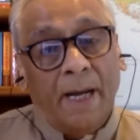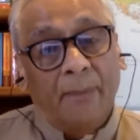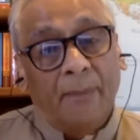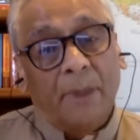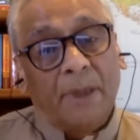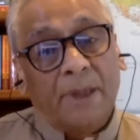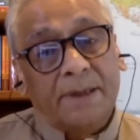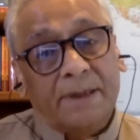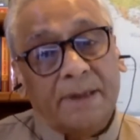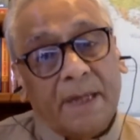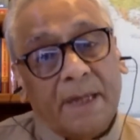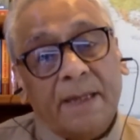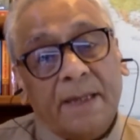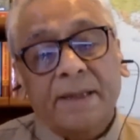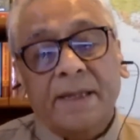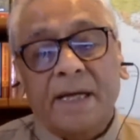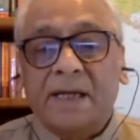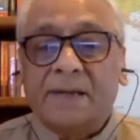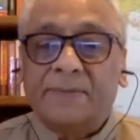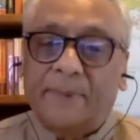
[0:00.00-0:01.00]
But
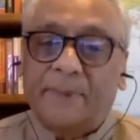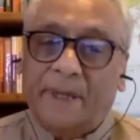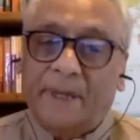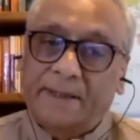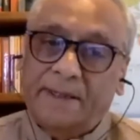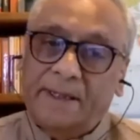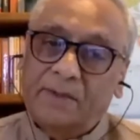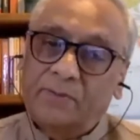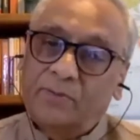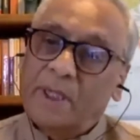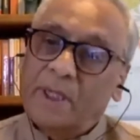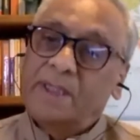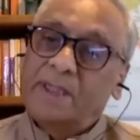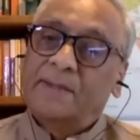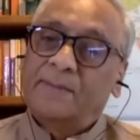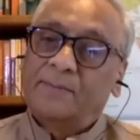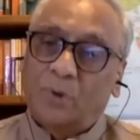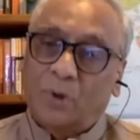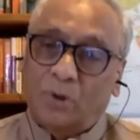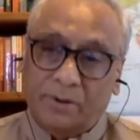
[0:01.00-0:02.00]
second aspect is
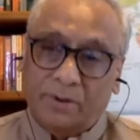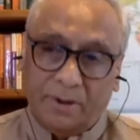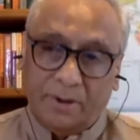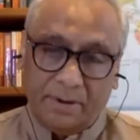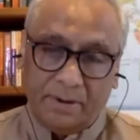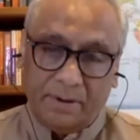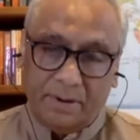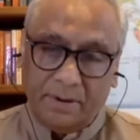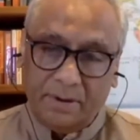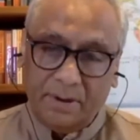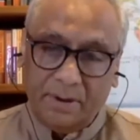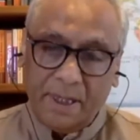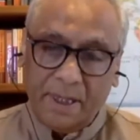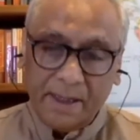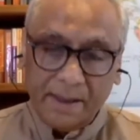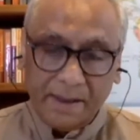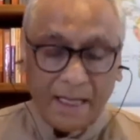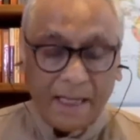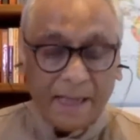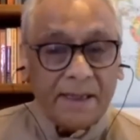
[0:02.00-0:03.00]
very important,
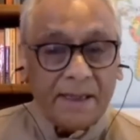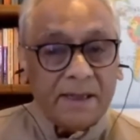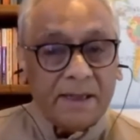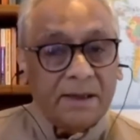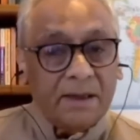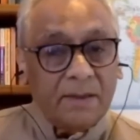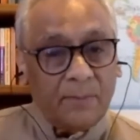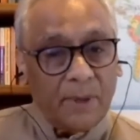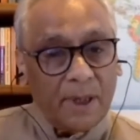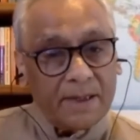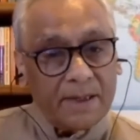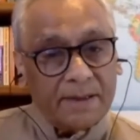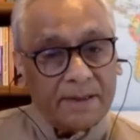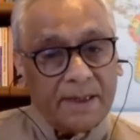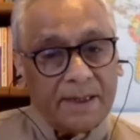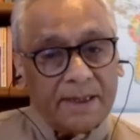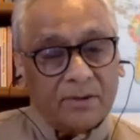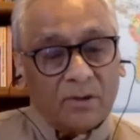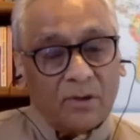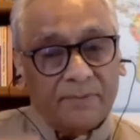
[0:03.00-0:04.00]
and that is the
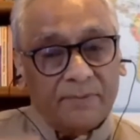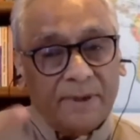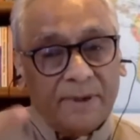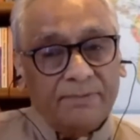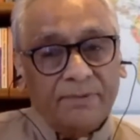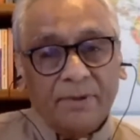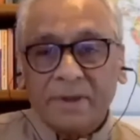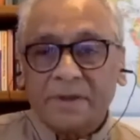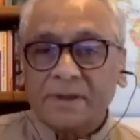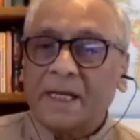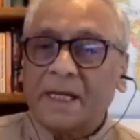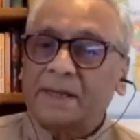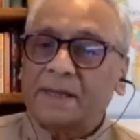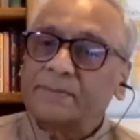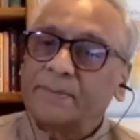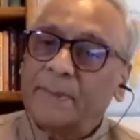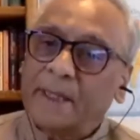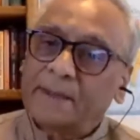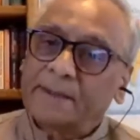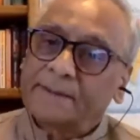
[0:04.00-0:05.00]
basis of the first
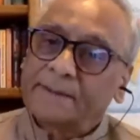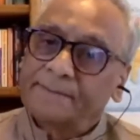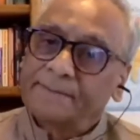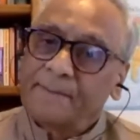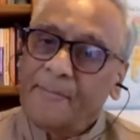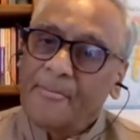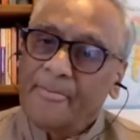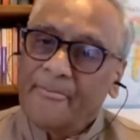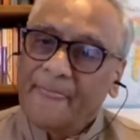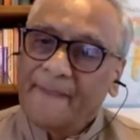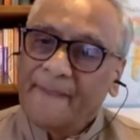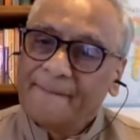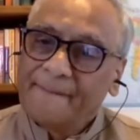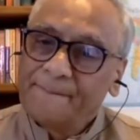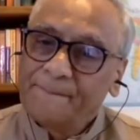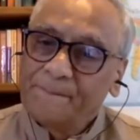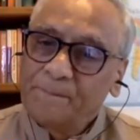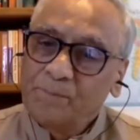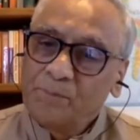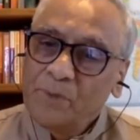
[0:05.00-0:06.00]
aspect.
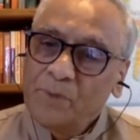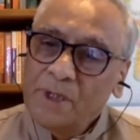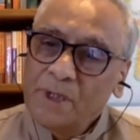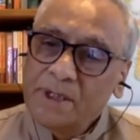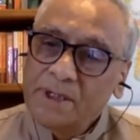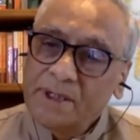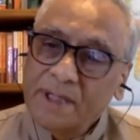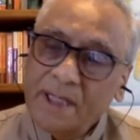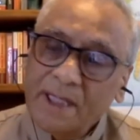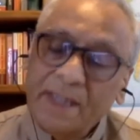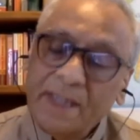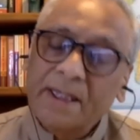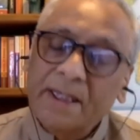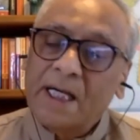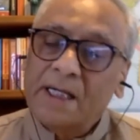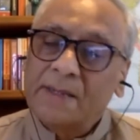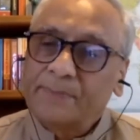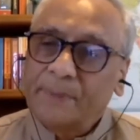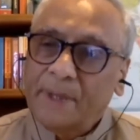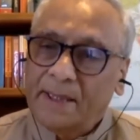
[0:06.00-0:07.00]
Second
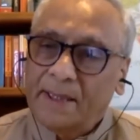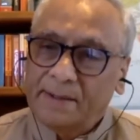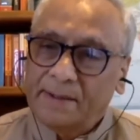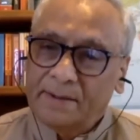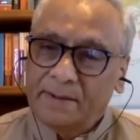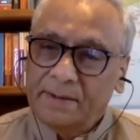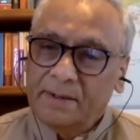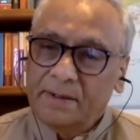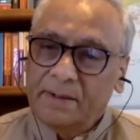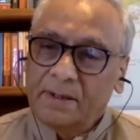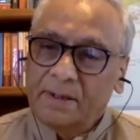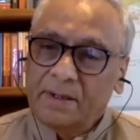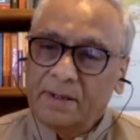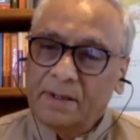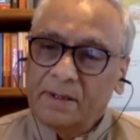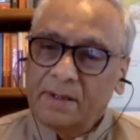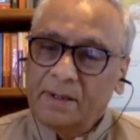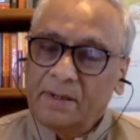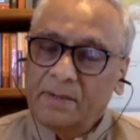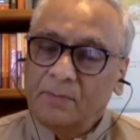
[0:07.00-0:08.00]
aspect,
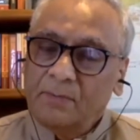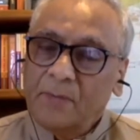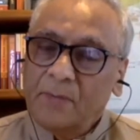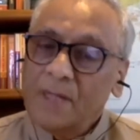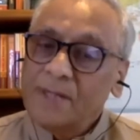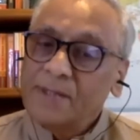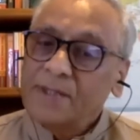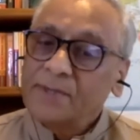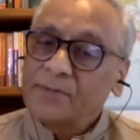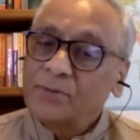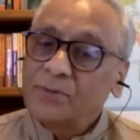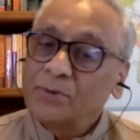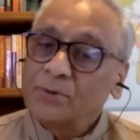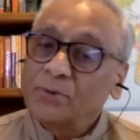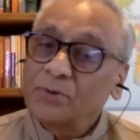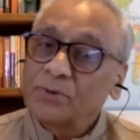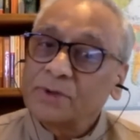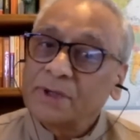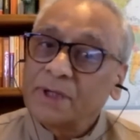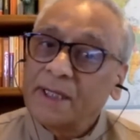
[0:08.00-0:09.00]
Mahashishu
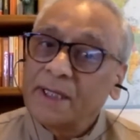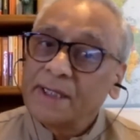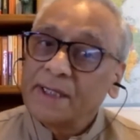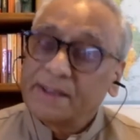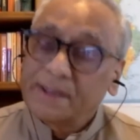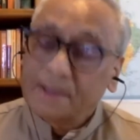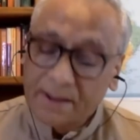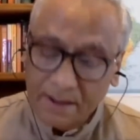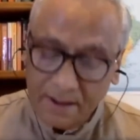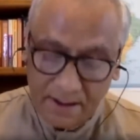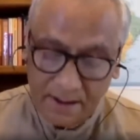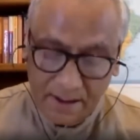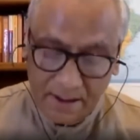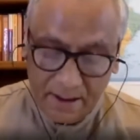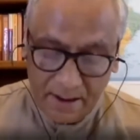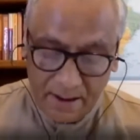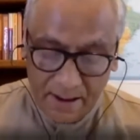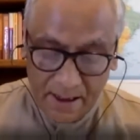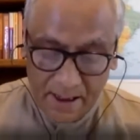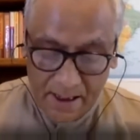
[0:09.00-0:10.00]
Shushrut says,
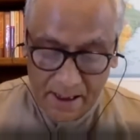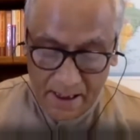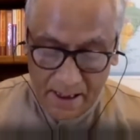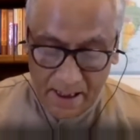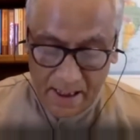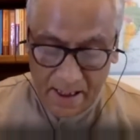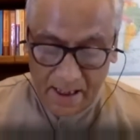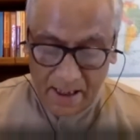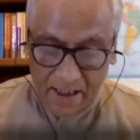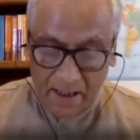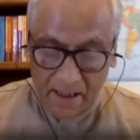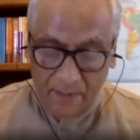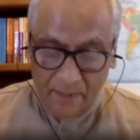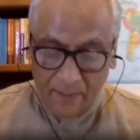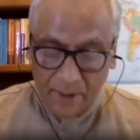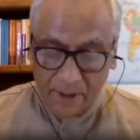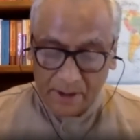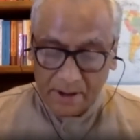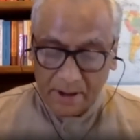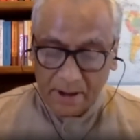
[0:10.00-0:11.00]

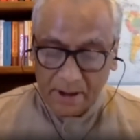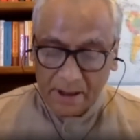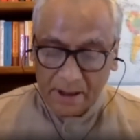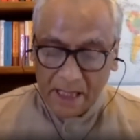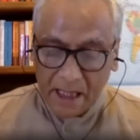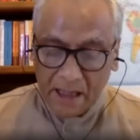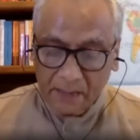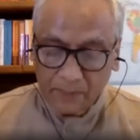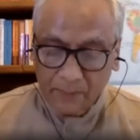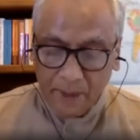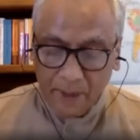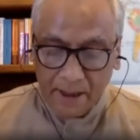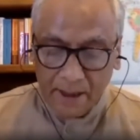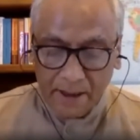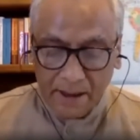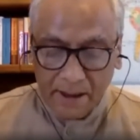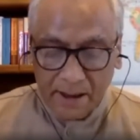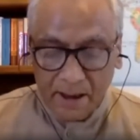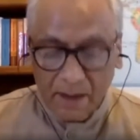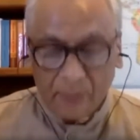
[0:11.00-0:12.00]

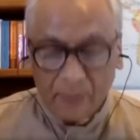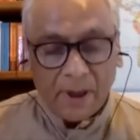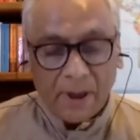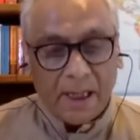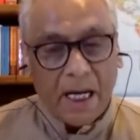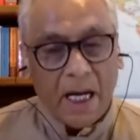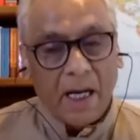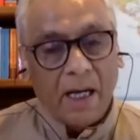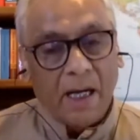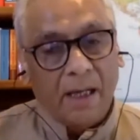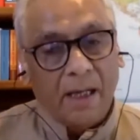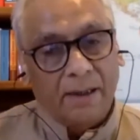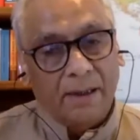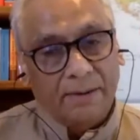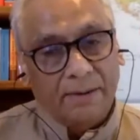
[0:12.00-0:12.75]
Prasannatmendriya Manaha.